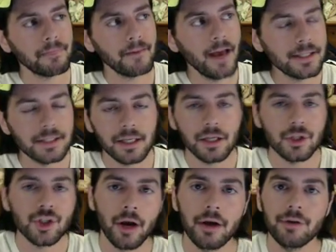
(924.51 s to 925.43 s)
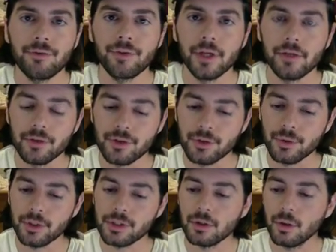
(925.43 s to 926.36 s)
has like a cherry flavor to
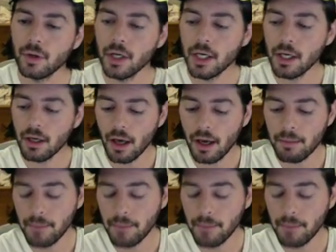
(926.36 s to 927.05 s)
it. So in